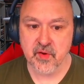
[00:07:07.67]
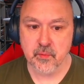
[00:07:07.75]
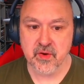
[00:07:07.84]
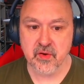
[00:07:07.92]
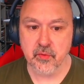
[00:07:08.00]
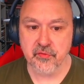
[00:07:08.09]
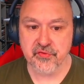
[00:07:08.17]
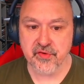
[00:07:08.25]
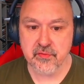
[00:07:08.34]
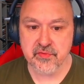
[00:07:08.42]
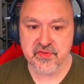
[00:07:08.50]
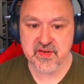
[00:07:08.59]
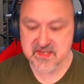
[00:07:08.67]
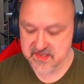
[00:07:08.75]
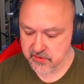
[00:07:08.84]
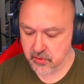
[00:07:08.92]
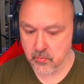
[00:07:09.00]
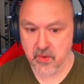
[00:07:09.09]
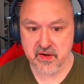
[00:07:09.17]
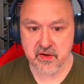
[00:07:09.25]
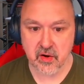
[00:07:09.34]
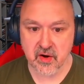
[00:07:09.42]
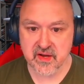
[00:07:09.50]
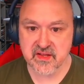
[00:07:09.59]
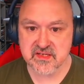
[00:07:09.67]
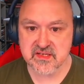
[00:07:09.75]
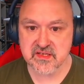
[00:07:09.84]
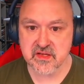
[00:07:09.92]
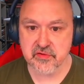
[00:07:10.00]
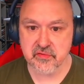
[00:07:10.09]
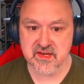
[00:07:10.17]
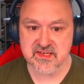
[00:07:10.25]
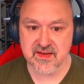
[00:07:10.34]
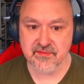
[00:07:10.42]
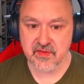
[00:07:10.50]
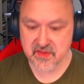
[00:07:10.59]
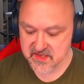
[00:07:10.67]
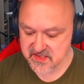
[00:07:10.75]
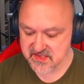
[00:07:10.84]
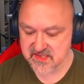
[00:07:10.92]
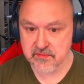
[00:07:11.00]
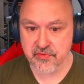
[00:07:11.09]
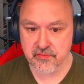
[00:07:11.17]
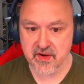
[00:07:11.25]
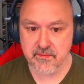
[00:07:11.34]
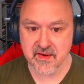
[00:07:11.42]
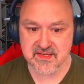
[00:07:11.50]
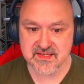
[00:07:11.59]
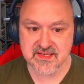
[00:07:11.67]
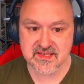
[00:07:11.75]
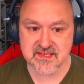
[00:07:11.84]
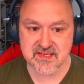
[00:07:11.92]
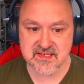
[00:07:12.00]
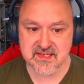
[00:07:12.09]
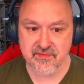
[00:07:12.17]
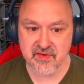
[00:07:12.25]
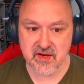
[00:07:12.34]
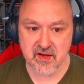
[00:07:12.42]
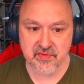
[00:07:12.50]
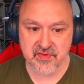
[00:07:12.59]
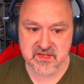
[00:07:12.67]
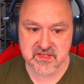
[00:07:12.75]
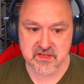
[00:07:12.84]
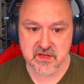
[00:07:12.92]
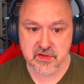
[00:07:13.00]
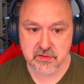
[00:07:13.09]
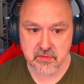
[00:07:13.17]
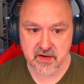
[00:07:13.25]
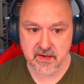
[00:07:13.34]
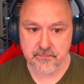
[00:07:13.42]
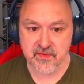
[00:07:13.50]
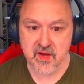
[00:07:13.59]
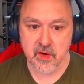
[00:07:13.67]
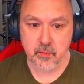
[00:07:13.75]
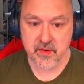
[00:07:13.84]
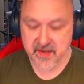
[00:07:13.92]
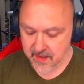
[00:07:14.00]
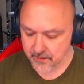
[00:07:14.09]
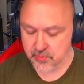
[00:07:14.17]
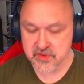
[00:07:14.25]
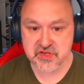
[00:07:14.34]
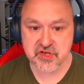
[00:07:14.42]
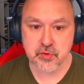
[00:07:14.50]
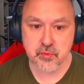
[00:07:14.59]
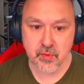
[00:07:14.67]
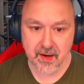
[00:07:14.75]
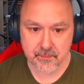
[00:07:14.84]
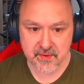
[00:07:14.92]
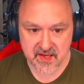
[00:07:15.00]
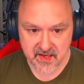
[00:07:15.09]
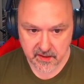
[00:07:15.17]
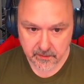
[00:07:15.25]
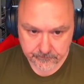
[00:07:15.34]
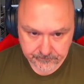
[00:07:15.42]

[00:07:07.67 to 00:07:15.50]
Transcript: We also, these are not 1 9. This is the 3 7. This 3 makes this the 7 and this the 3. We can't put 2 up here.